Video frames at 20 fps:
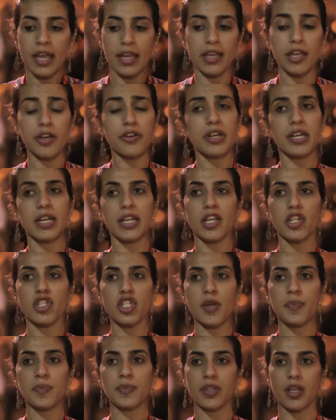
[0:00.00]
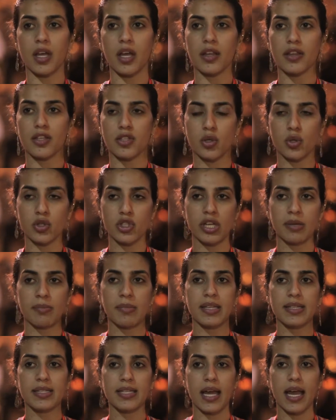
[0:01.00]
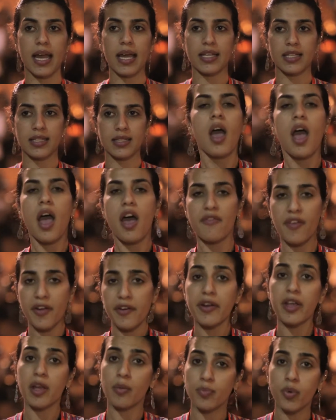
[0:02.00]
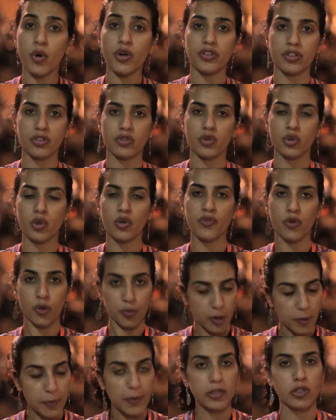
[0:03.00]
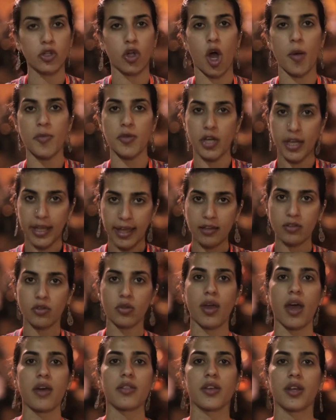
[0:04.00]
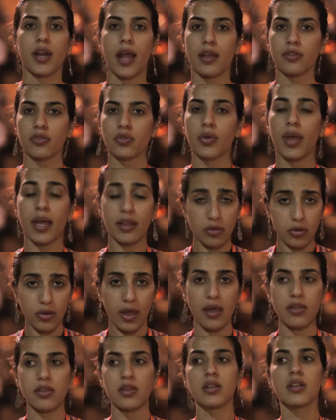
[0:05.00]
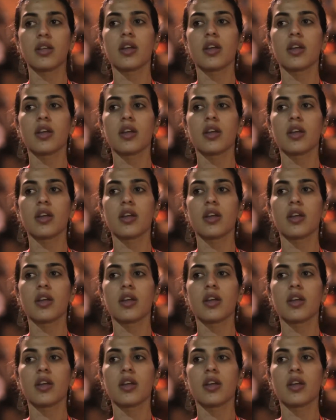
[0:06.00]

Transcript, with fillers: Here in Egypt, uh, the social media is a very important tool for people to communicate together and to get together.